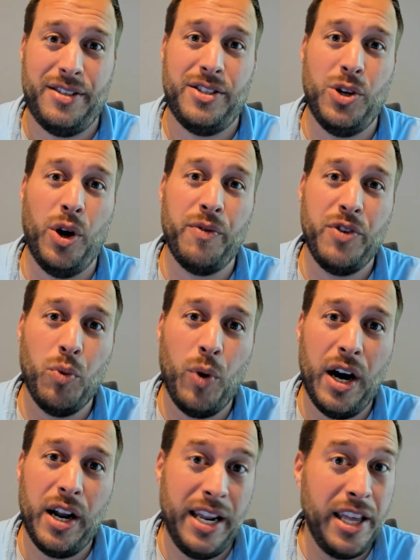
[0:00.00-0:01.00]
So if you
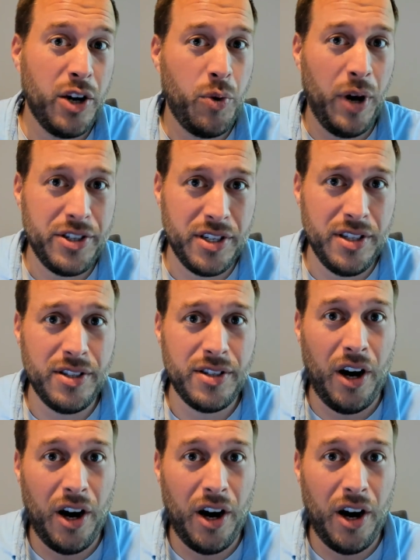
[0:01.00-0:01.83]
want any questions